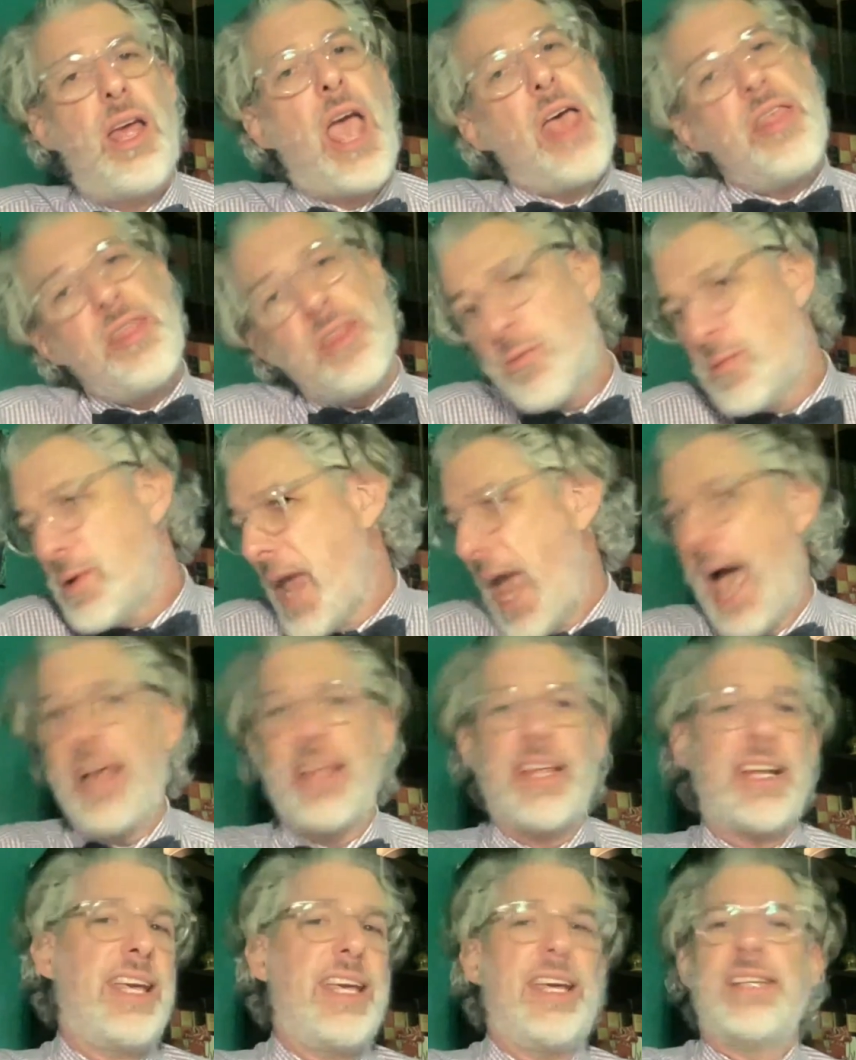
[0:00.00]
And the
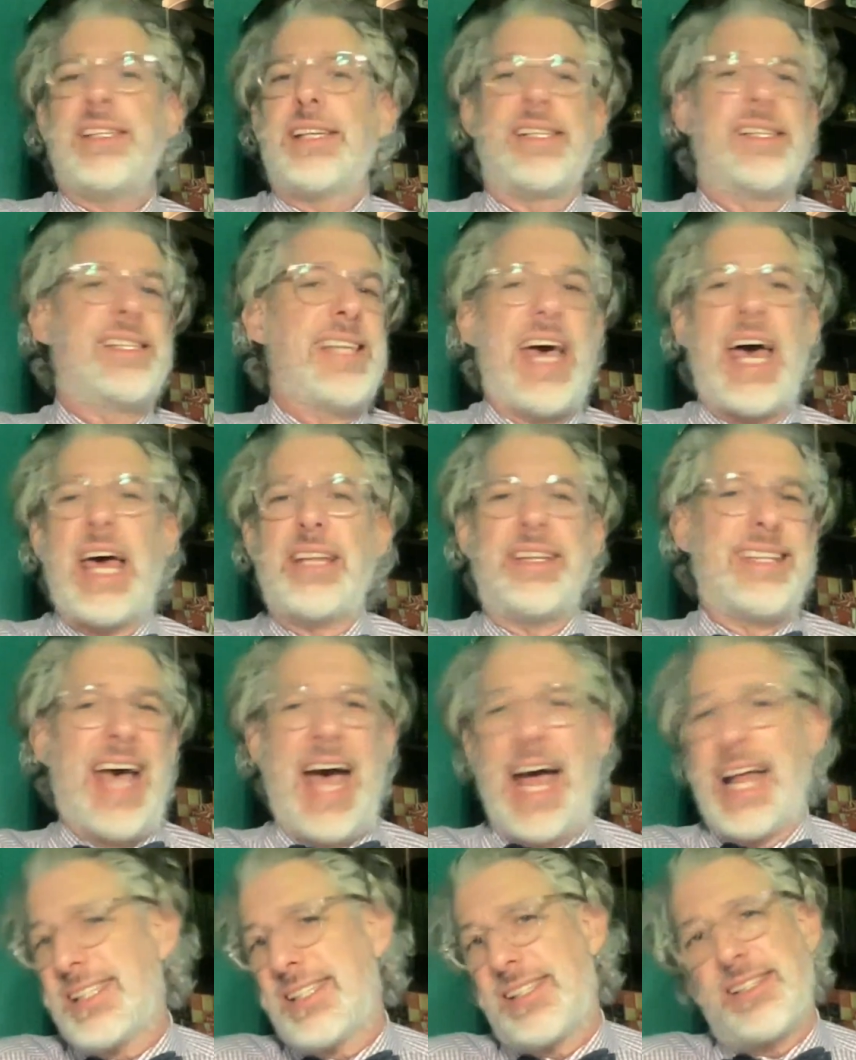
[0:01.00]
reality is that
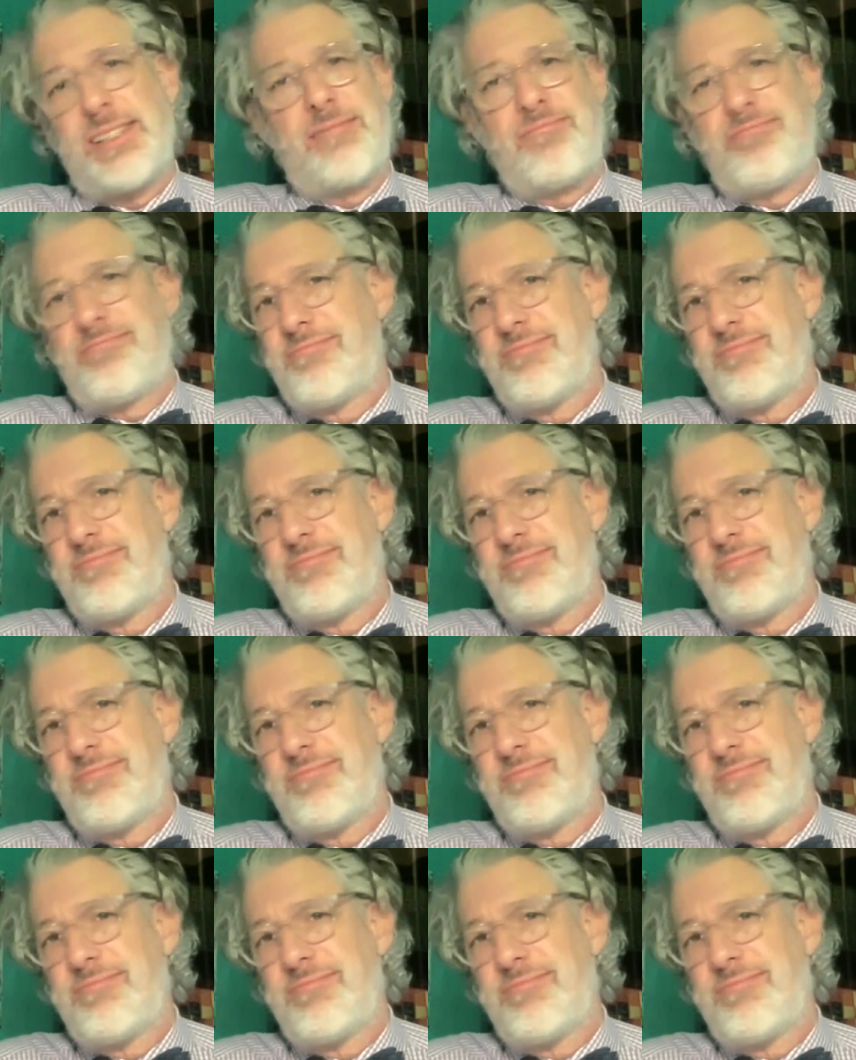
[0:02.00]
that's